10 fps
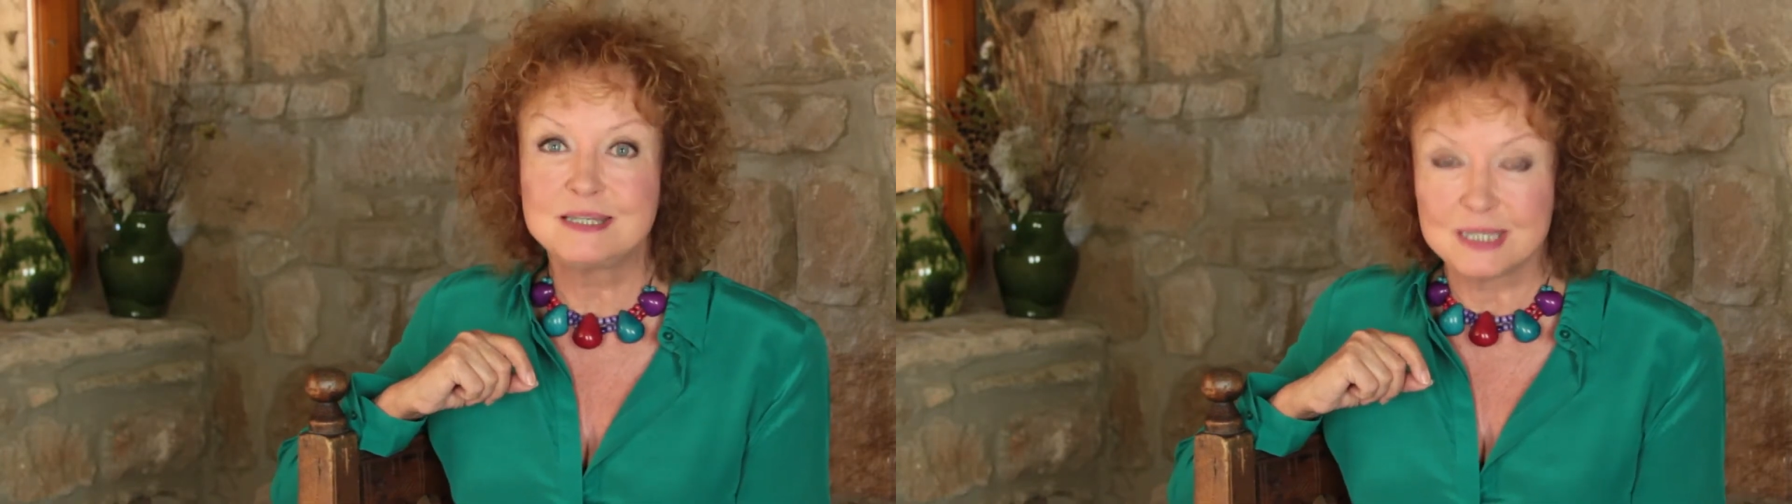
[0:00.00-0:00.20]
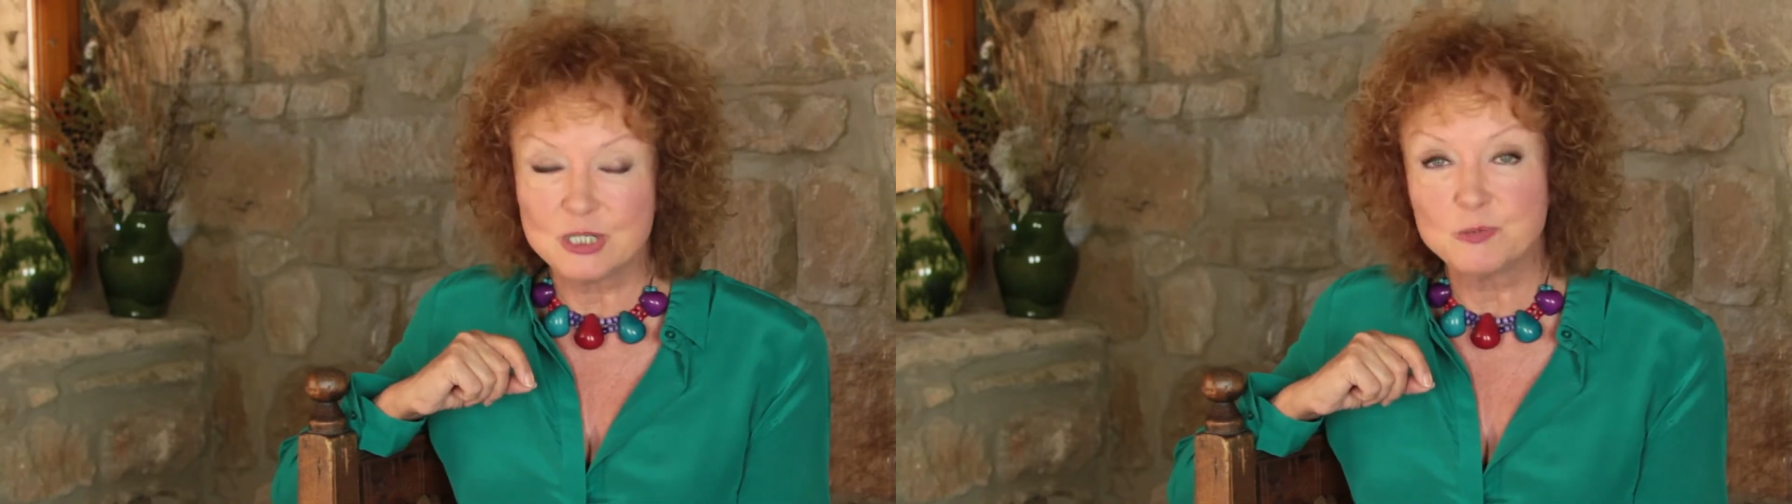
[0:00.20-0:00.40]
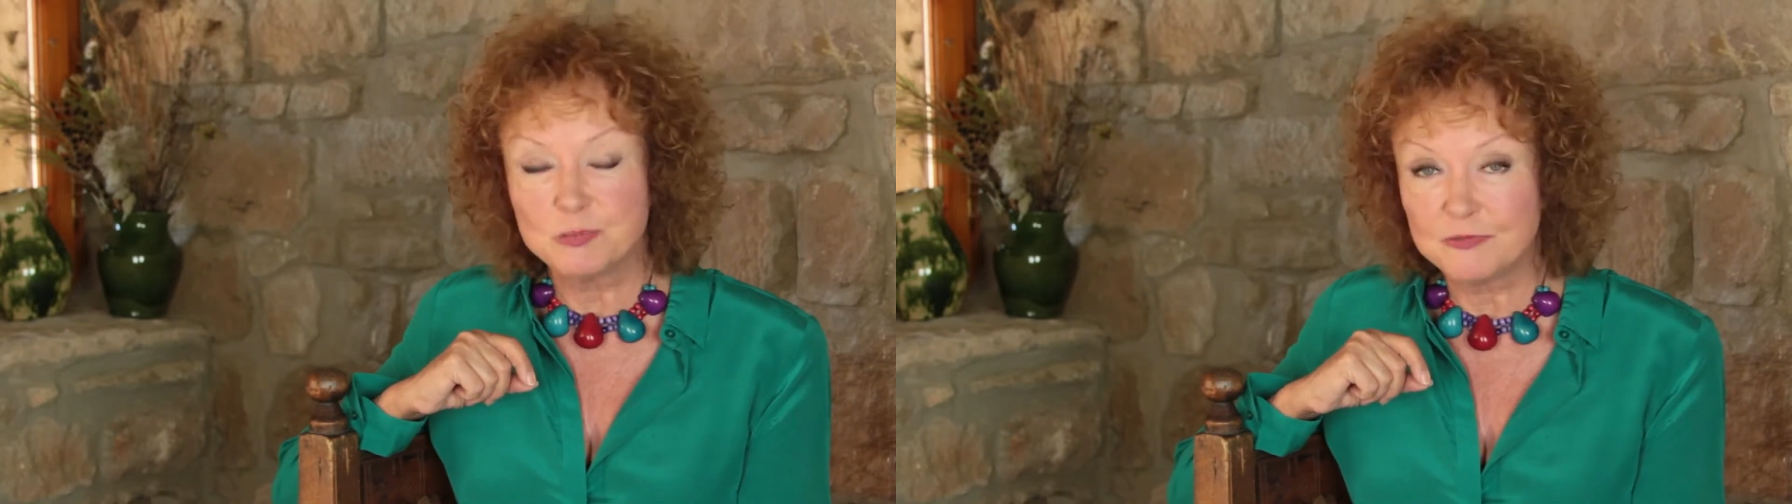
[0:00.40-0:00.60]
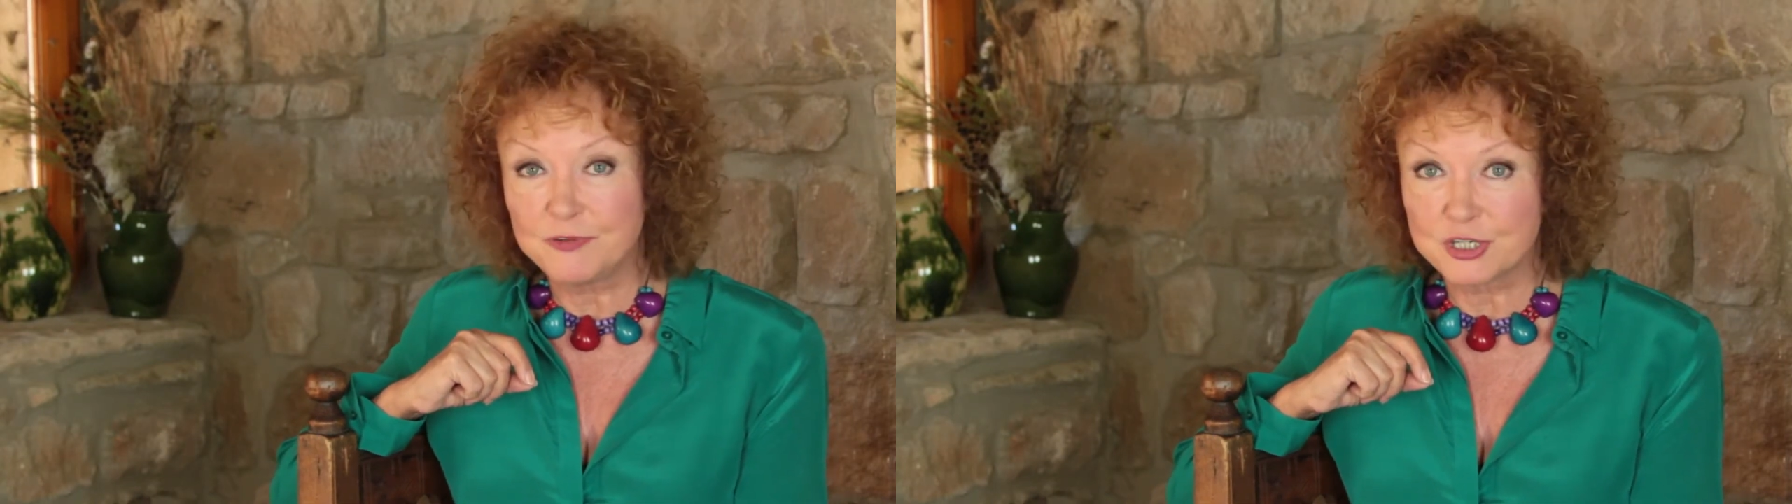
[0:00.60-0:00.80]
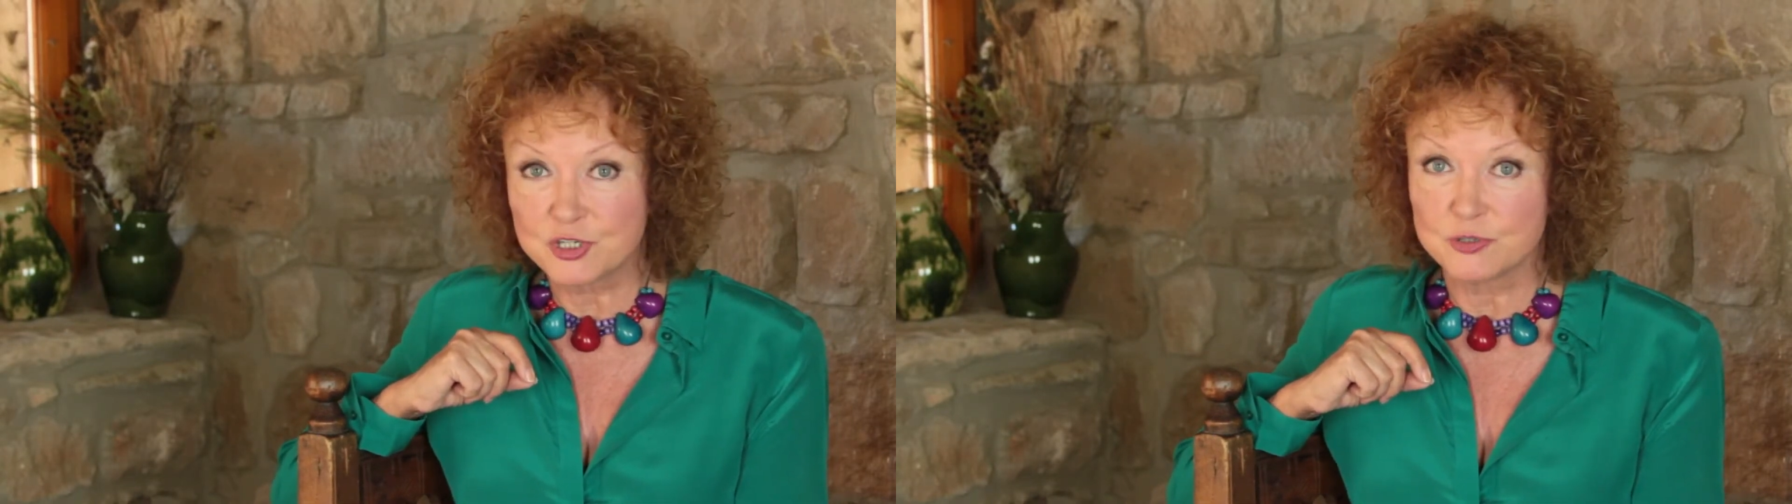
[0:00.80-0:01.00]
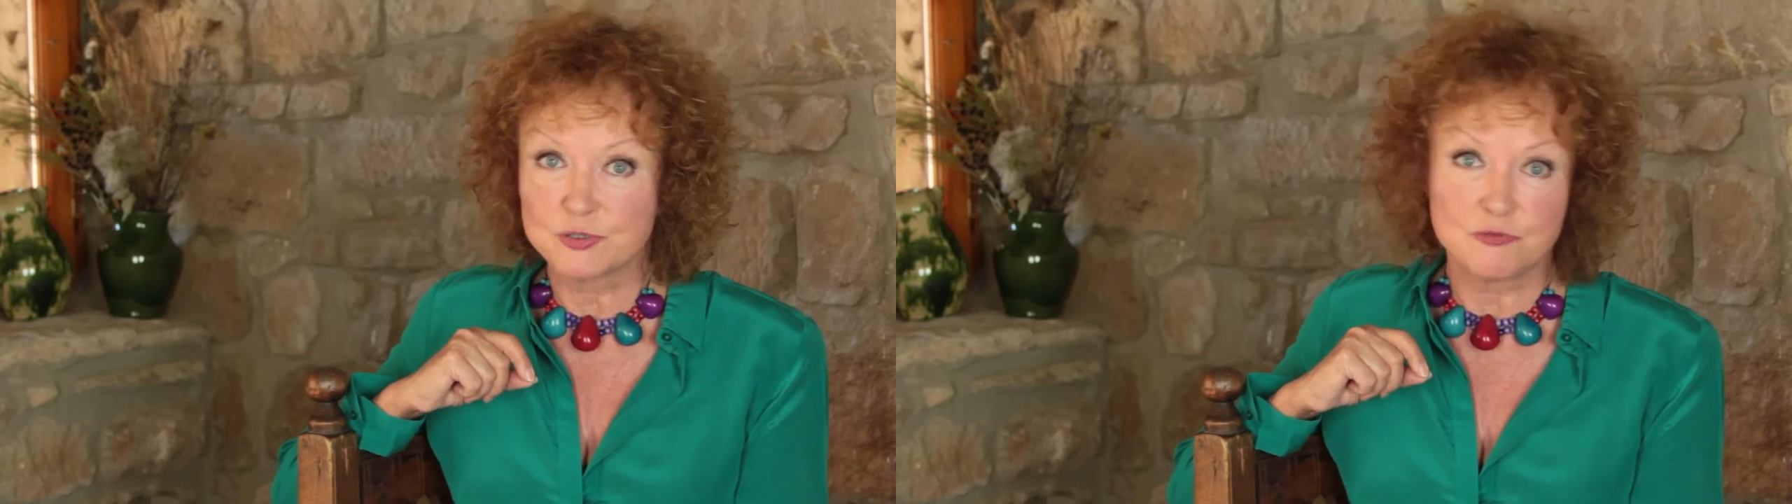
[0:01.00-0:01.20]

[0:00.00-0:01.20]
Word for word: single professionals